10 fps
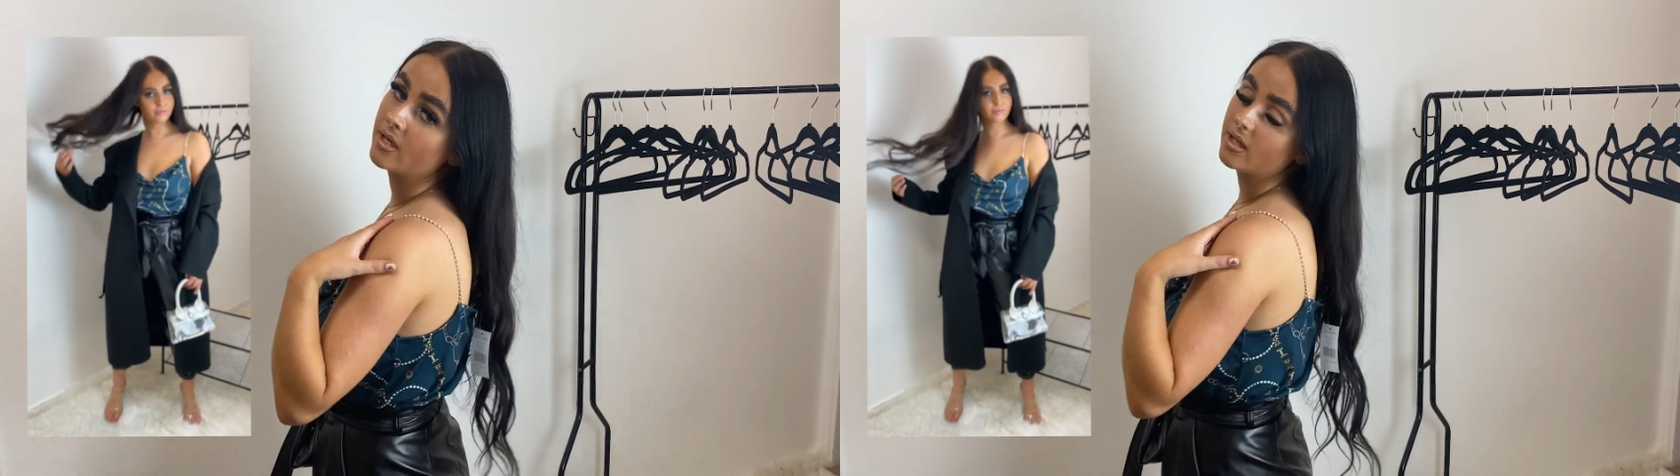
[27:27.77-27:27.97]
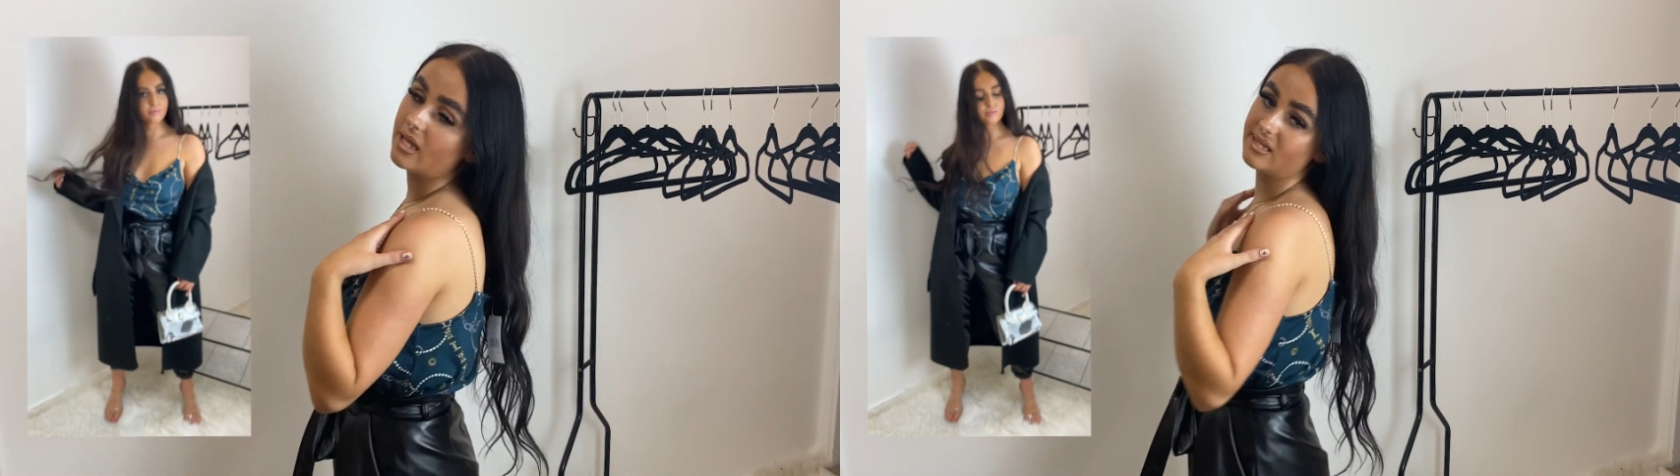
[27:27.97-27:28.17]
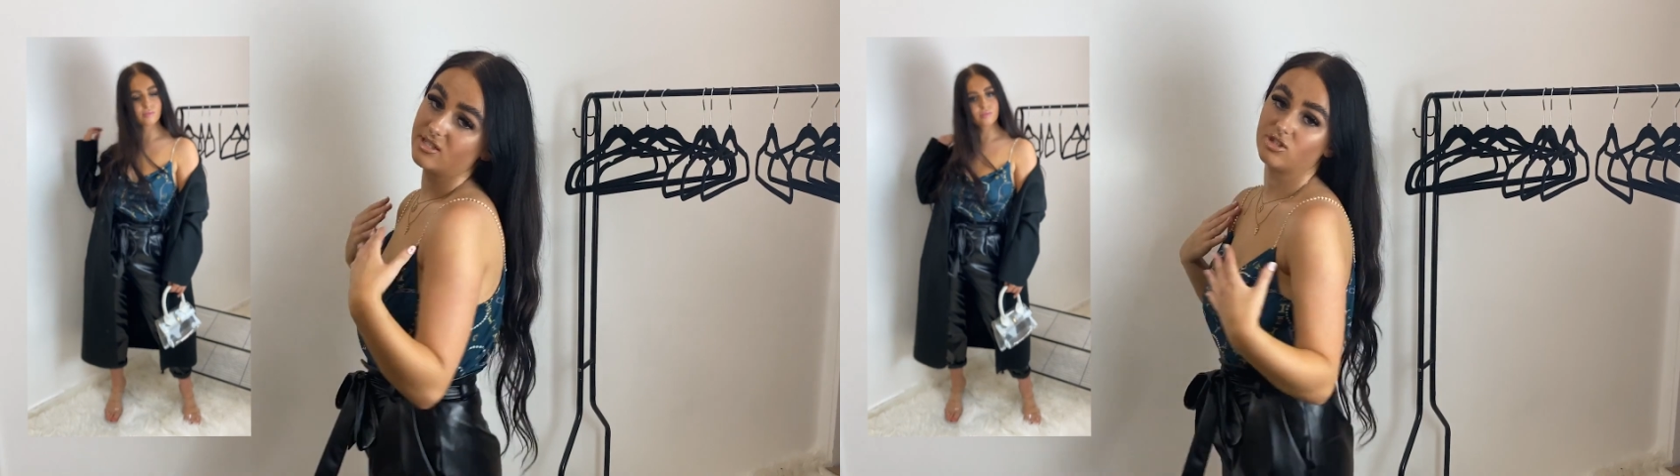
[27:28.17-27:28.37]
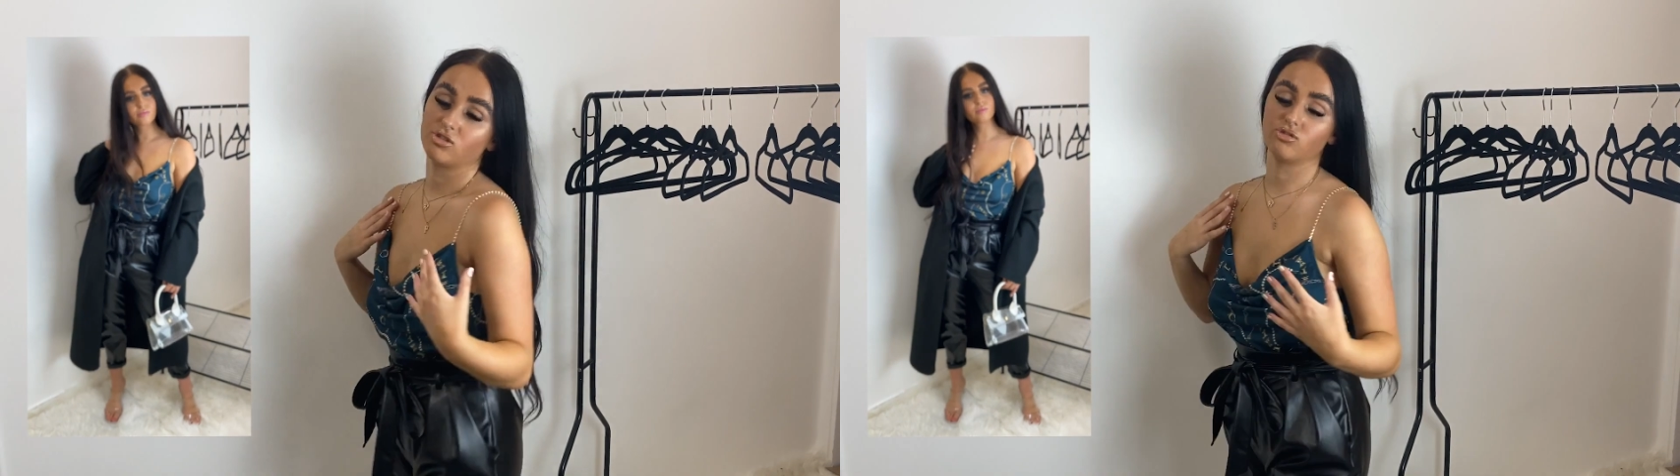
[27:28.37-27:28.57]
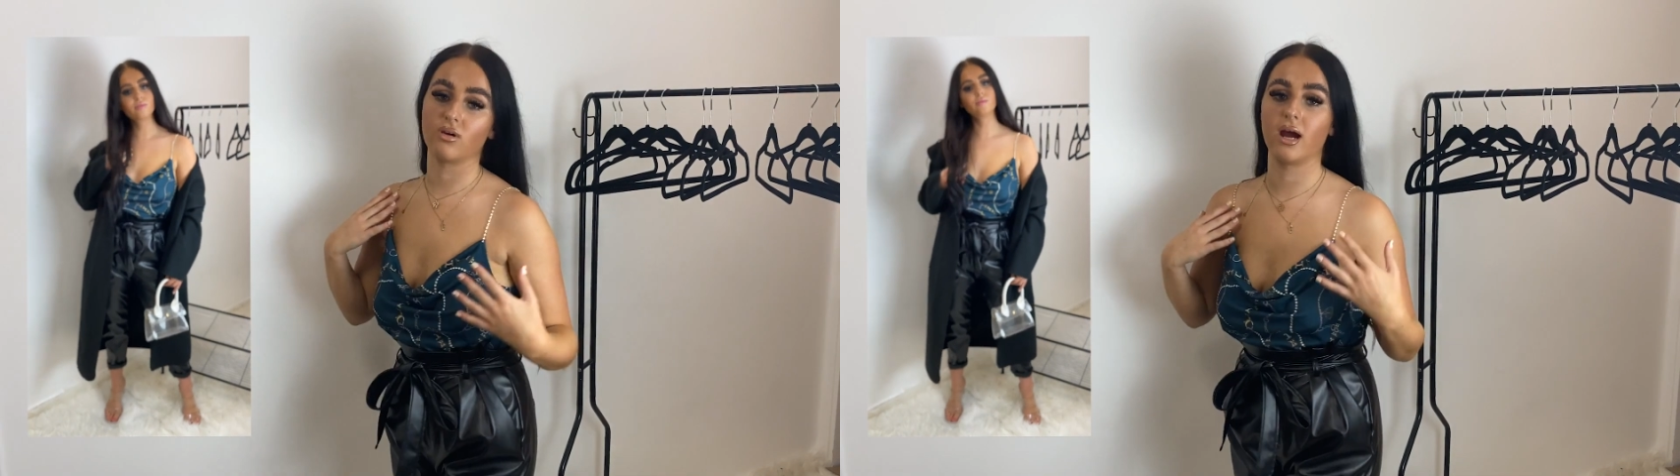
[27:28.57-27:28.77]
like the
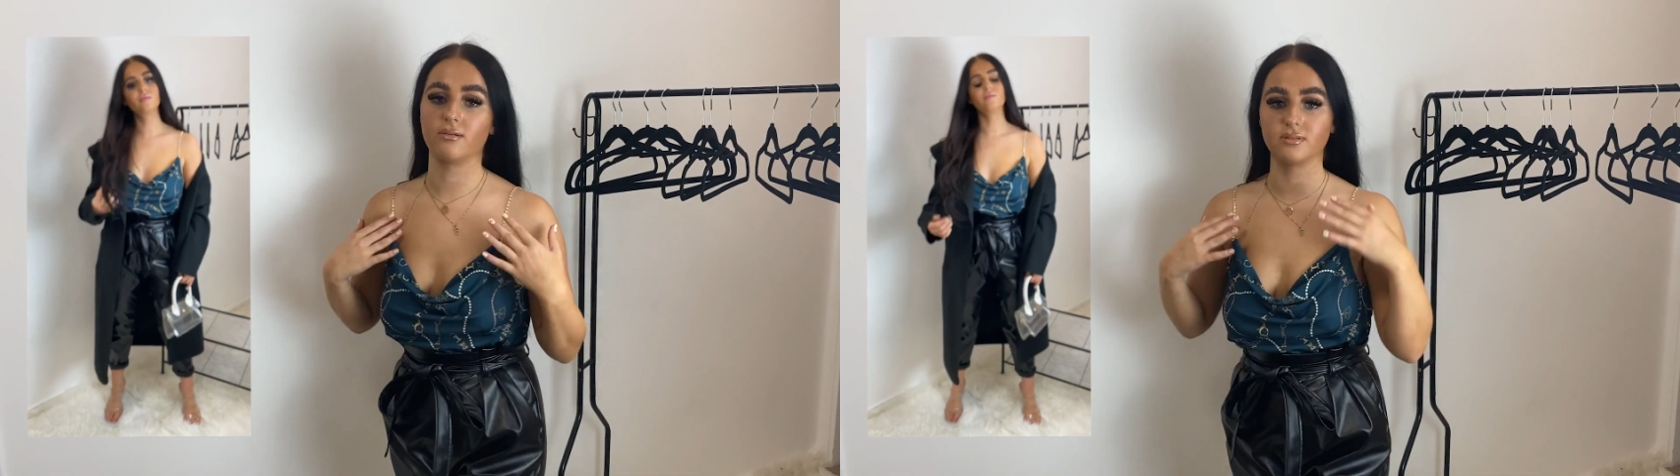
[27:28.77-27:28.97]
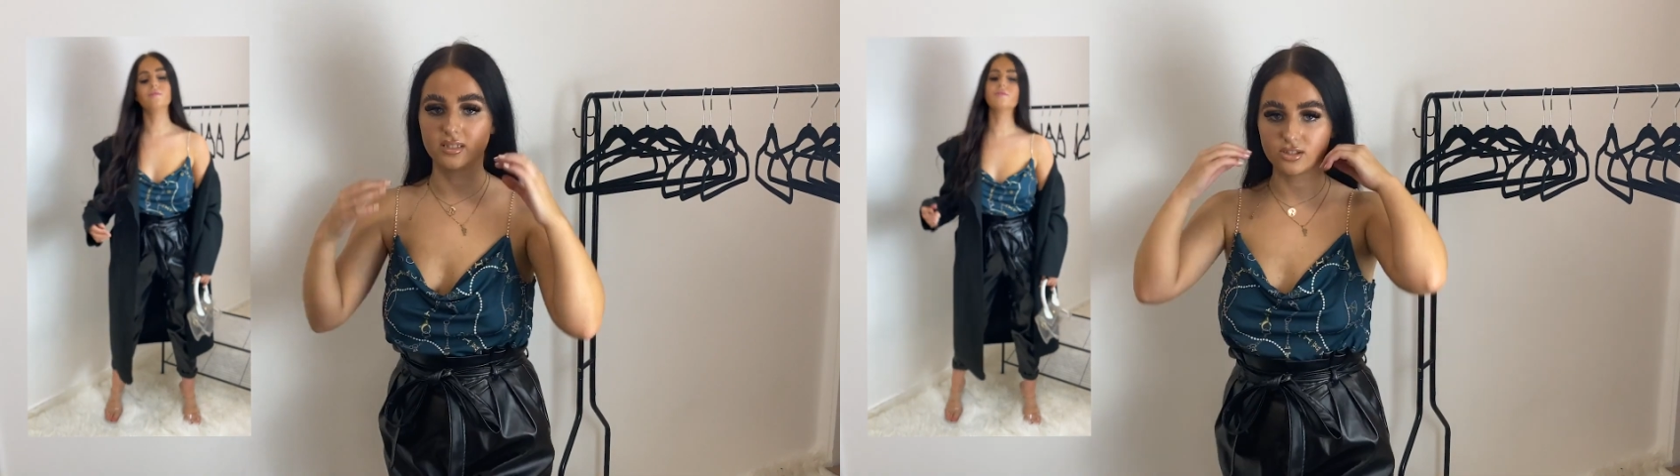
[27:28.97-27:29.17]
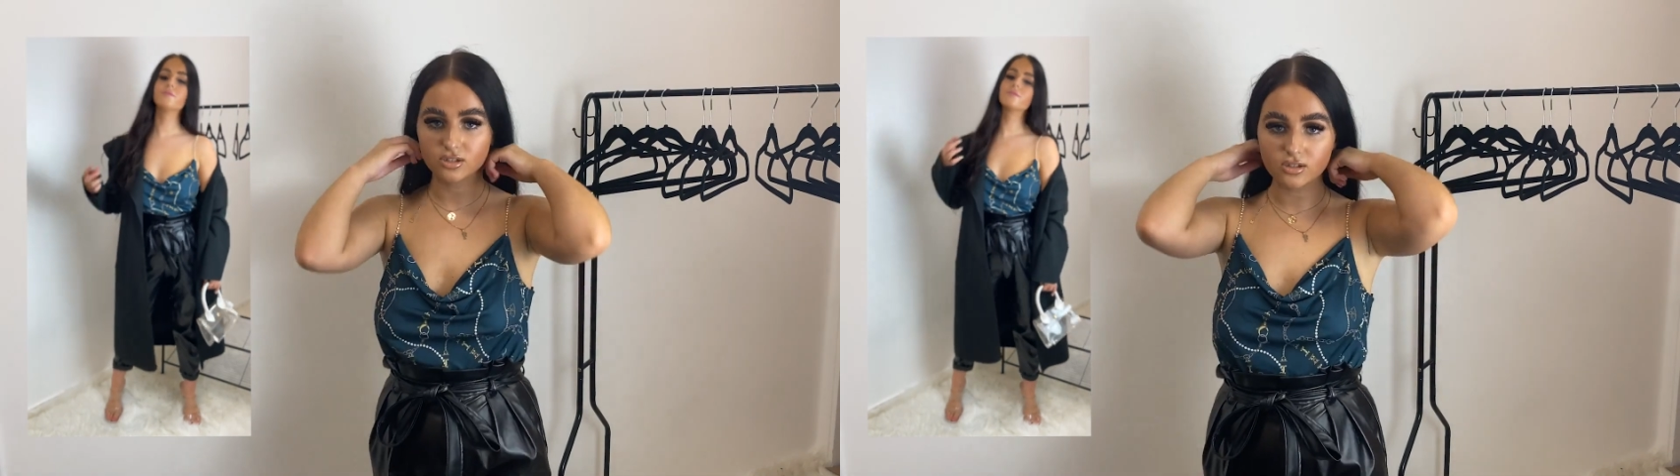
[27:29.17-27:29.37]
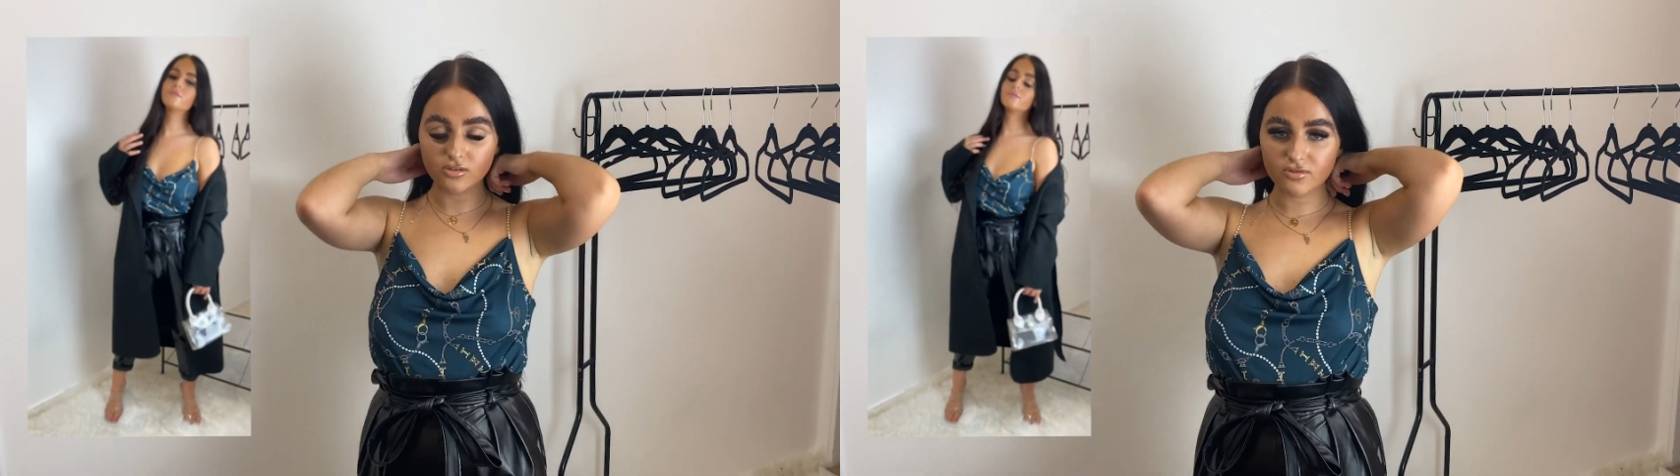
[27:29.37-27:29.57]
straps I just love